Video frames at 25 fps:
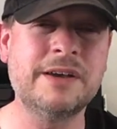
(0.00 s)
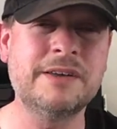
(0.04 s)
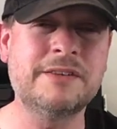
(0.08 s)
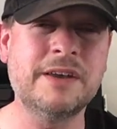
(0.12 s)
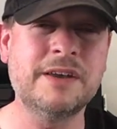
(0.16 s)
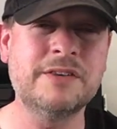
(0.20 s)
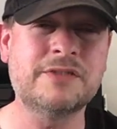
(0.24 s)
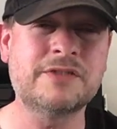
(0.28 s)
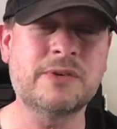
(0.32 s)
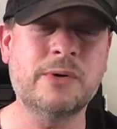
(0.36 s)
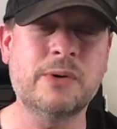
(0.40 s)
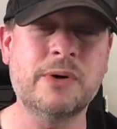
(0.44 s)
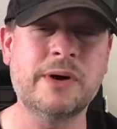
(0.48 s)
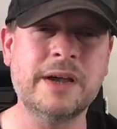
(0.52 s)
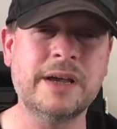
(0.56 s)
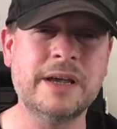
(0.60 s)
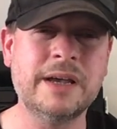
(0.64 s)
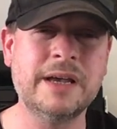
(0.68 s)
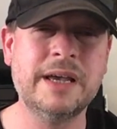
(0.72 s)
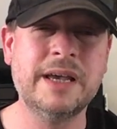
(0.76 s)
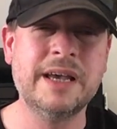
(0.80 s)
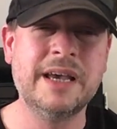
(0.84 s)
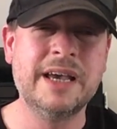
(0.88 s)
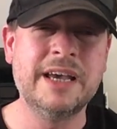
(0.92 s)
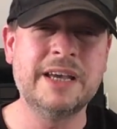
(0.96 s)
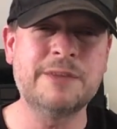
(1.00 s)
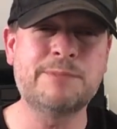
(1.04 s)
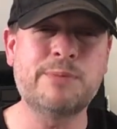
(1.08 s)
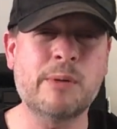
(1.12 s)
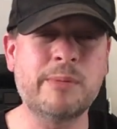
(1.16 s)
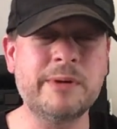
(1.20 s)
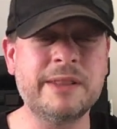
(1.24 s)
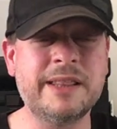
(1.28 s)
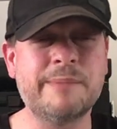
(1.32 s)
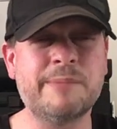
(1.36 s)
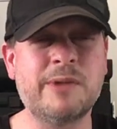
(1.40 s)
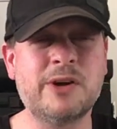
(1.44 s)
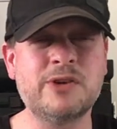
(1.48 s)
It's
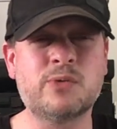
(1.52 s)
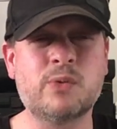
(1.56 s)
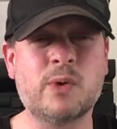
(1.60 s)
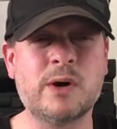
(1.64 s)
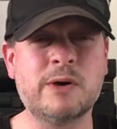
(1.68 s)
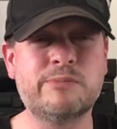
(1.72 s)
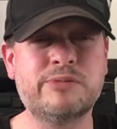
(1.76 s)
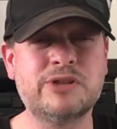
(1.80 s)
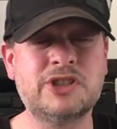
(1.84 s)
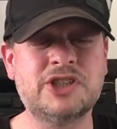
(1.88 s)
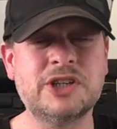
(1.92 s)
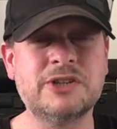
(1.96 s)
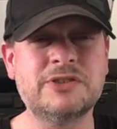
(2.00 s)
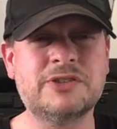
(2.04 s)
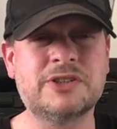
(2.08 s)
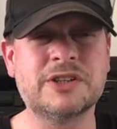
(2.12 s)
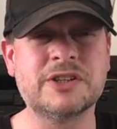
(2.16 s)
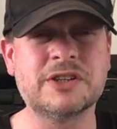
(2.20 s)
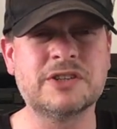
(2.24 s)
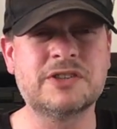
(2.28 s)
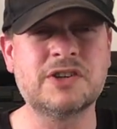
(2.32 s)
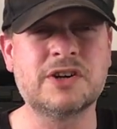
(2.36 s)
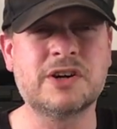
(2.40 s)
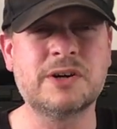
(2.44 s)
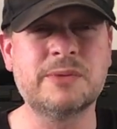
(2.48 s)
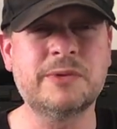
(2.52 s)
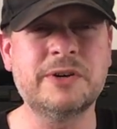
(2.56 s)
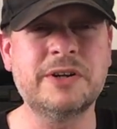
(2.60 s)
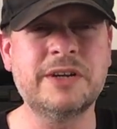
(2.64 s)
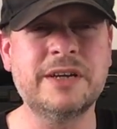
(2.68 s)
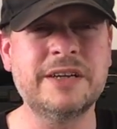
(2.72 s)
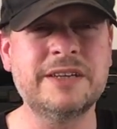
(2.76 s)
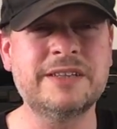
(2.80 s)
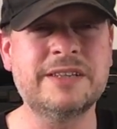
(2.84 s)
probably their most well produced at the time, wasn't it?